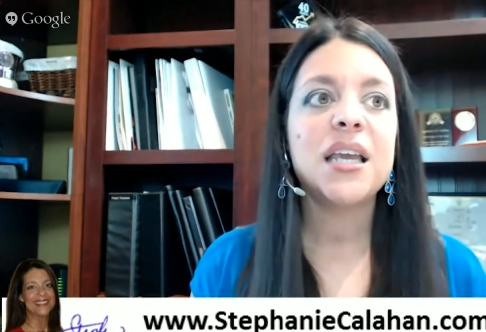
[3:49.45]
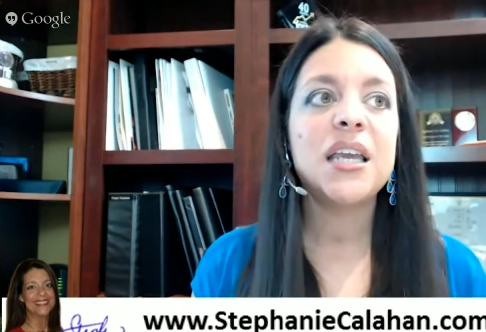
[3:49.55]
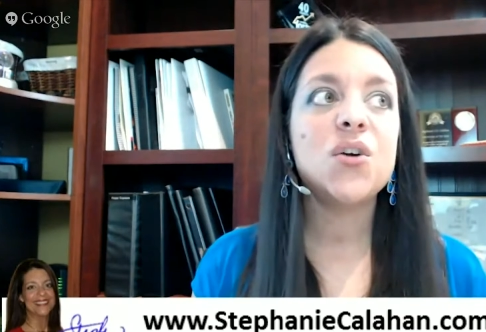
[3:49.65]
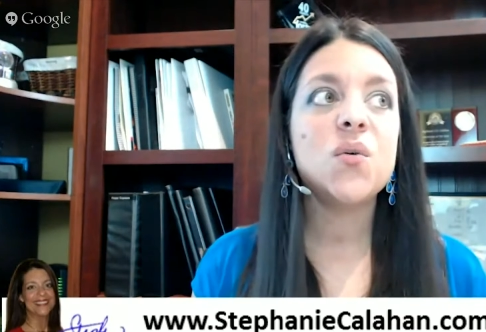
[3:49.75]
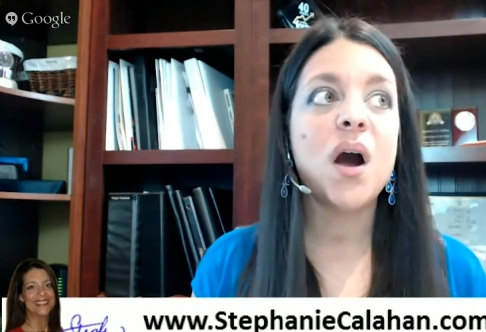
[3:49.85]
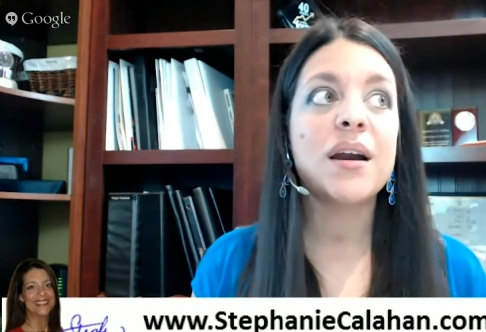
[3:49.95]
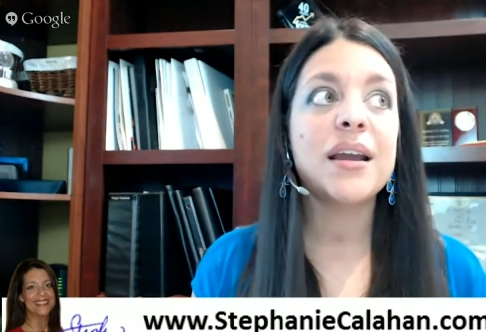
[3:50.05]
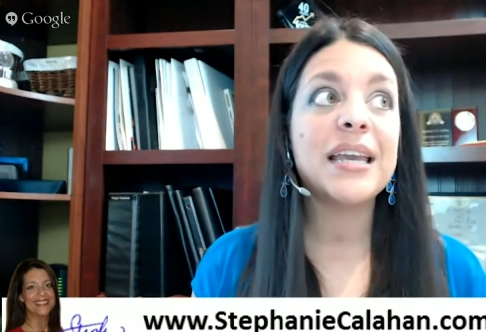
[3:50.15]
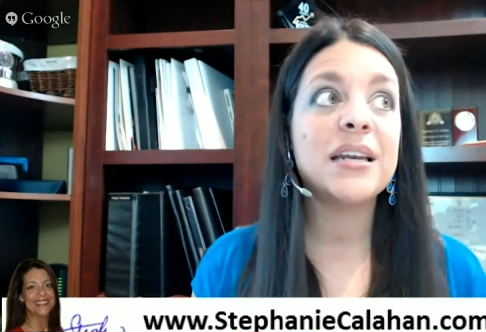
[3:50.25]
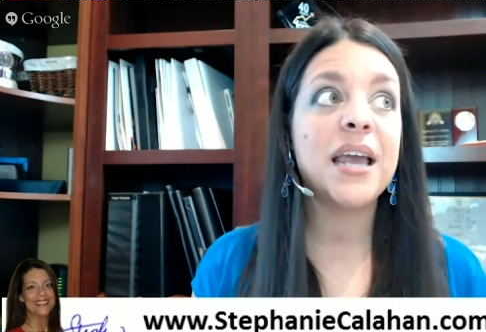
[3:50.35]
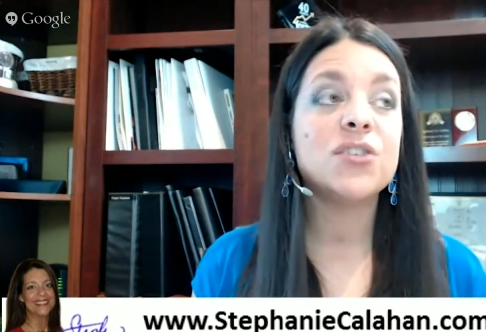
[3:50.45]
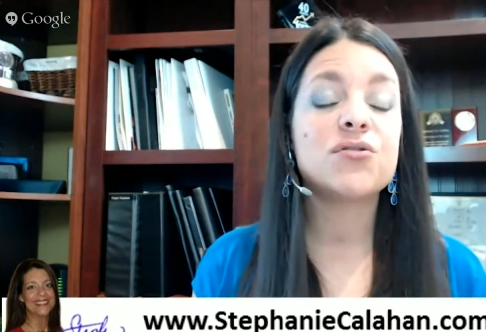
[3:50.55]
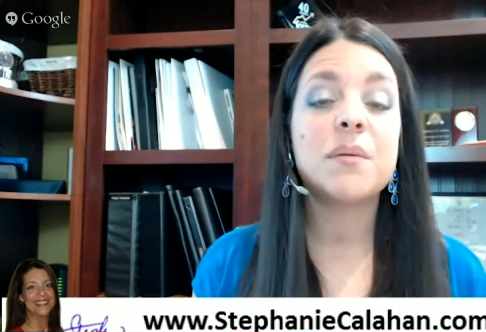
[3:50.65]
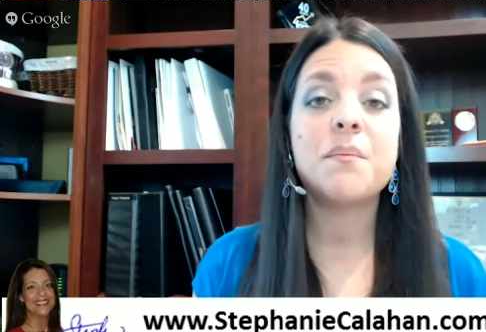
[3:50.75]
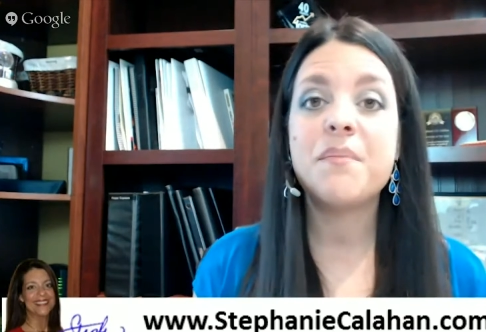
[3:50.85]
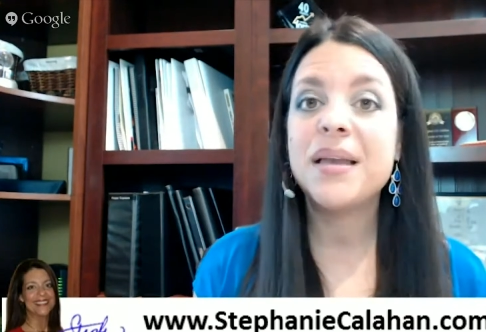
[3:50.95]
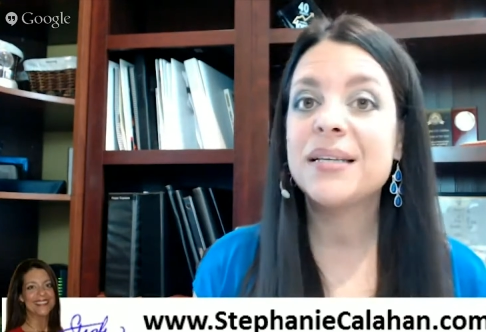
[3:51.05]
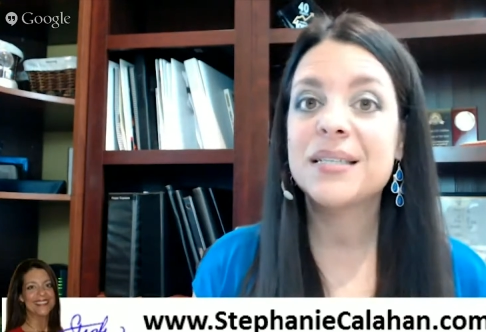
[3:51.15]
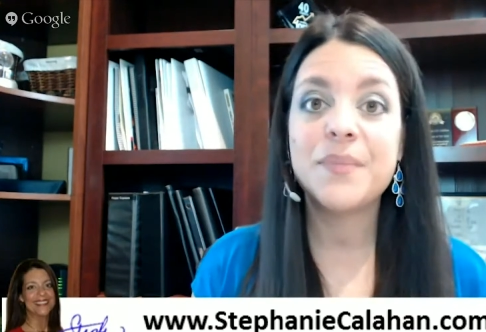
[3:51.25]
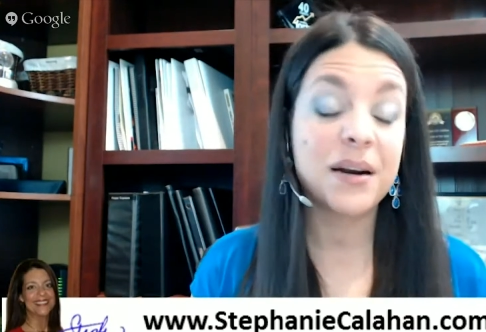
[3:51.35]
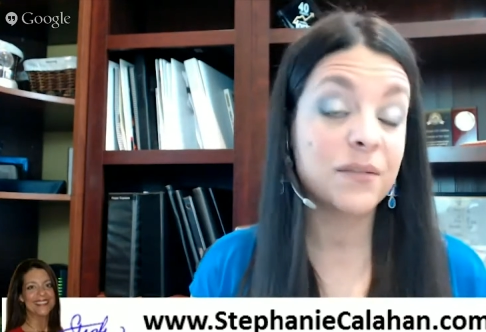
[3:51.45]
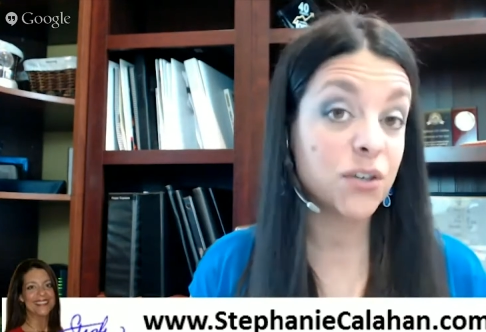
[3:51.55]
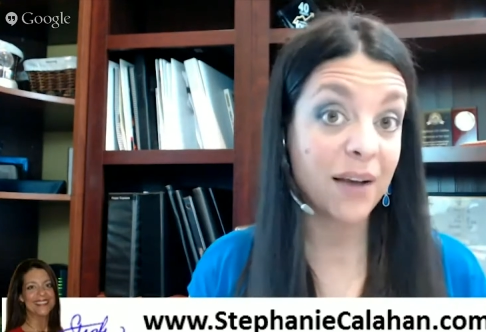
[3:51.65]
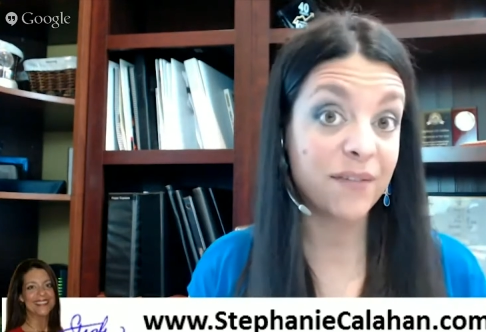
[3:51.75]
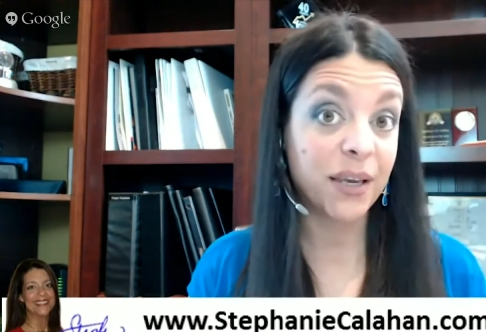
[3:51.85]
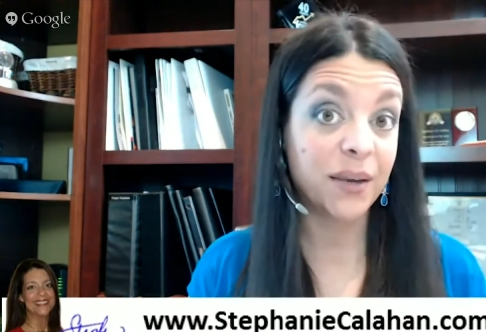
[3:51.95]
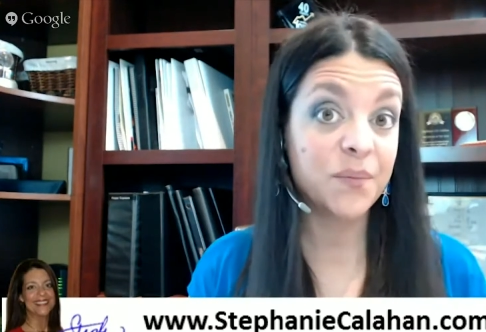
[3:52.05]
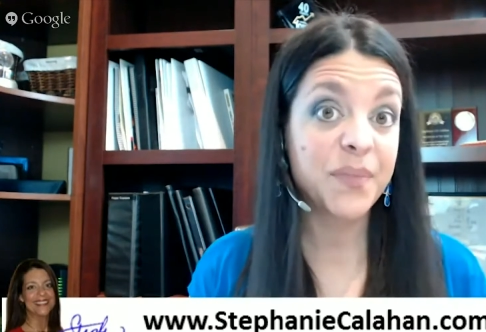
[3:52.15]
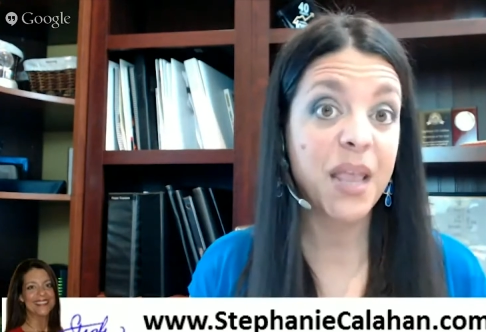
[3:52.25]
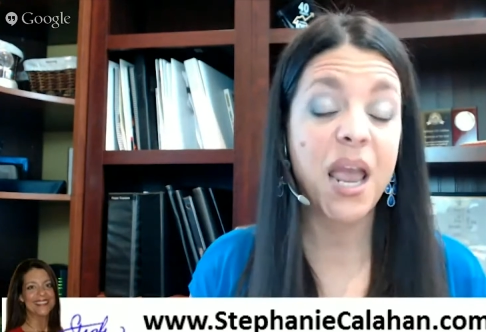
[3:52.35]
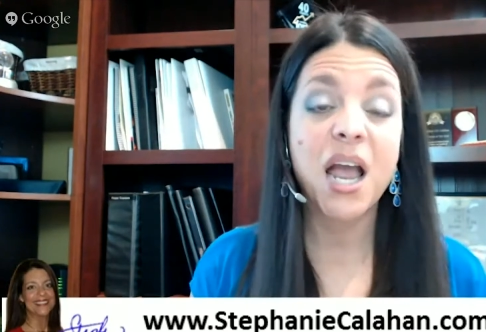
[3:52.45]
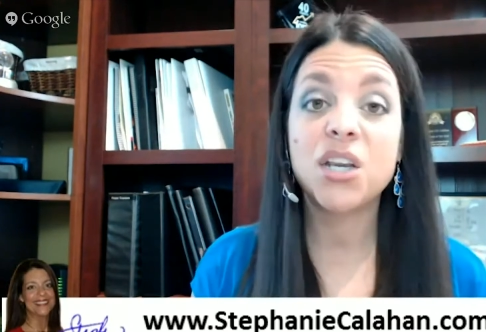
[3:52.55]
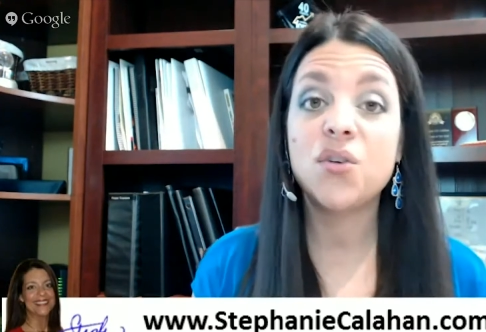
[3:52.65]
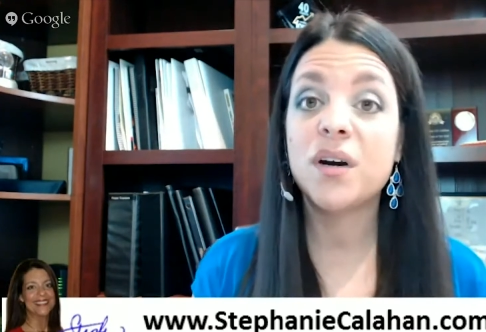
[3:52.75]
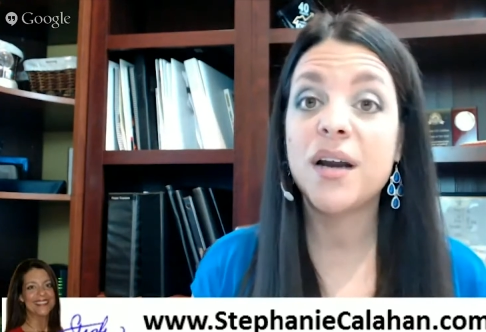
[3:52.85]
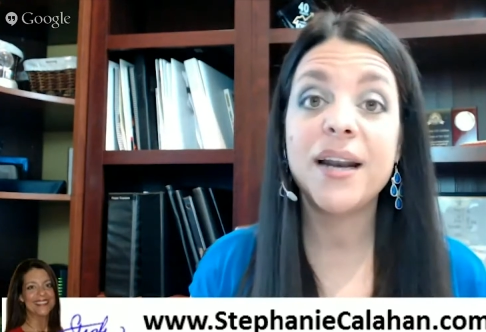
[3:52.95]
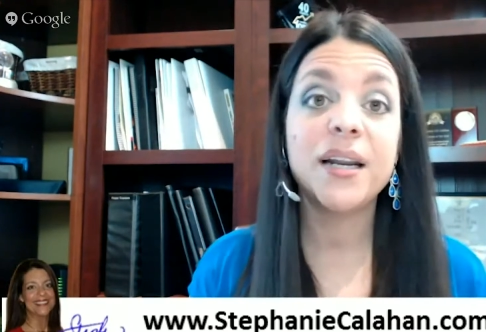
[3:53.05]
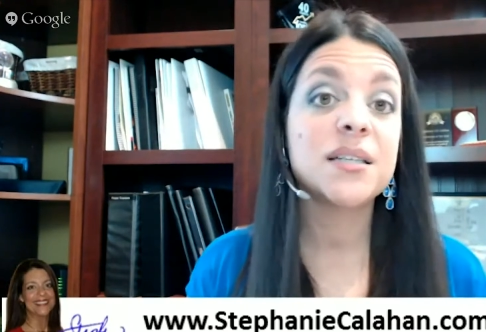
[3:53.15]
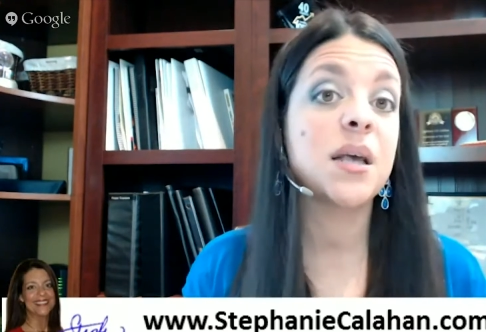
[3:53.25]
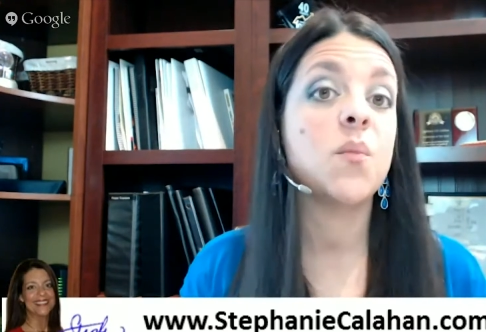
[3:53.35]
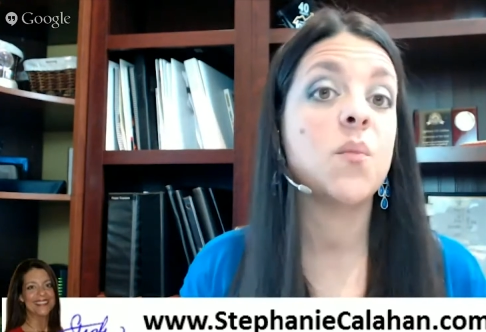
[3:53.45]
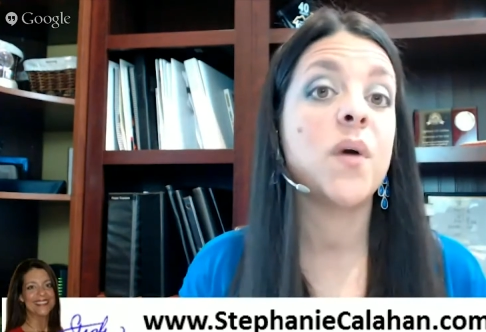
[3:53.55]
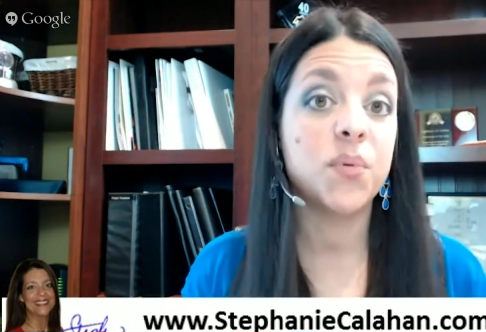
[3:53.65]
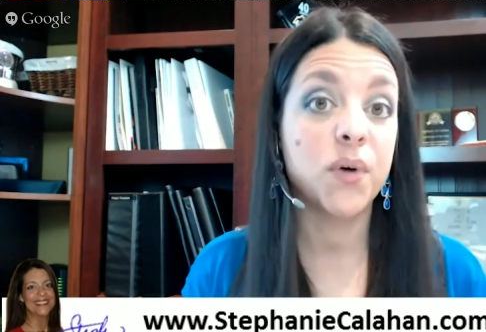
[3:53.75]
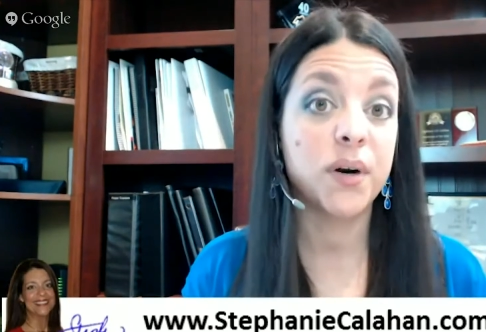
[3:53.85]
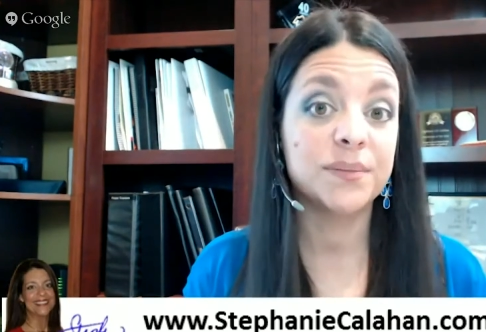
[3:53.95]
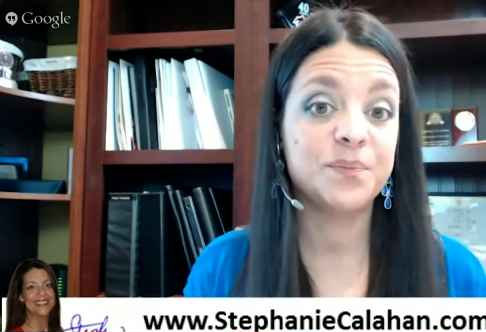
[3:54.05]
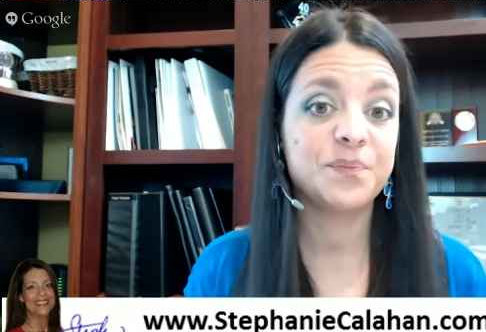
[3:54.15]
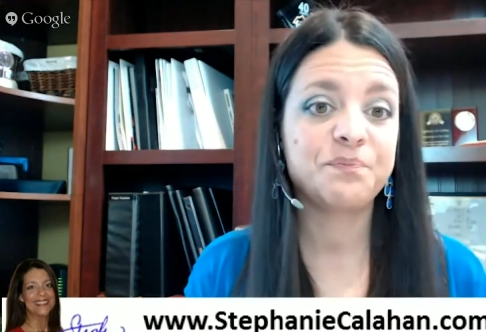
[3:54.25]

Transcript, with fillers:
Speaker 1: you are in a tremendous amount of traffic and you are heading somewhere important.